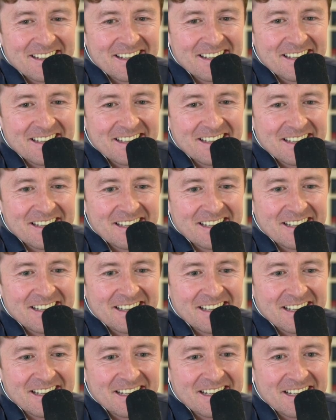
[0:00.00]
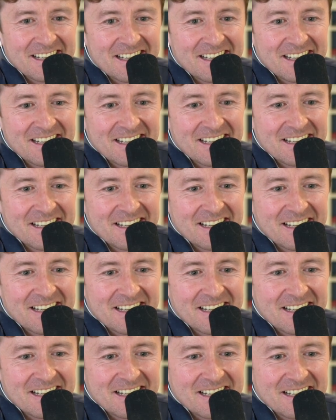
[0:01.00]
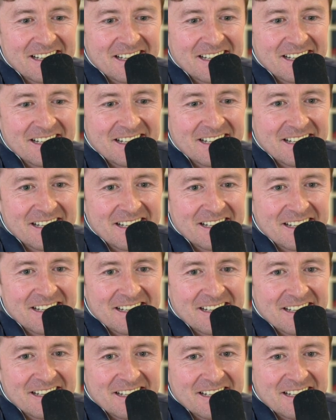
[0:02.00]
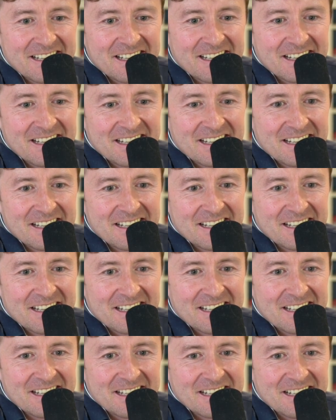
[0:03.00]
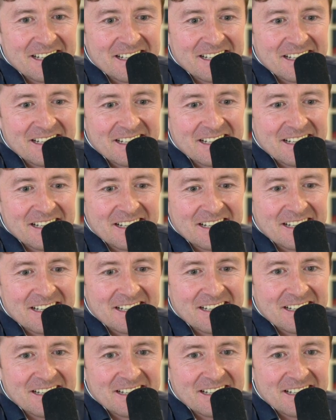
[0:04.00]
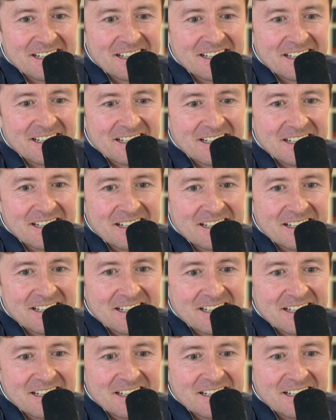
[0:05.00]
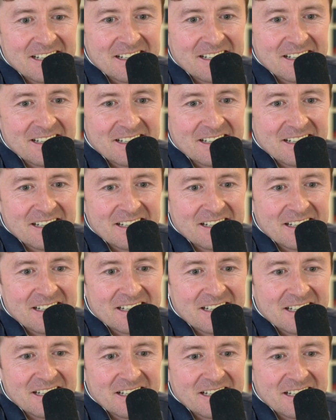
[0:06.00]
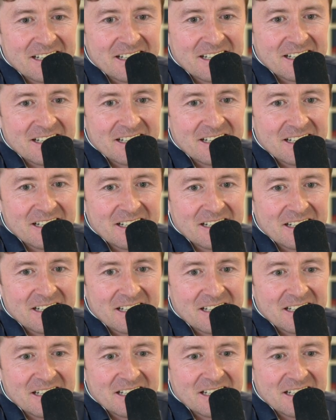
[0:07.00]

No words are spoken by the person on screen.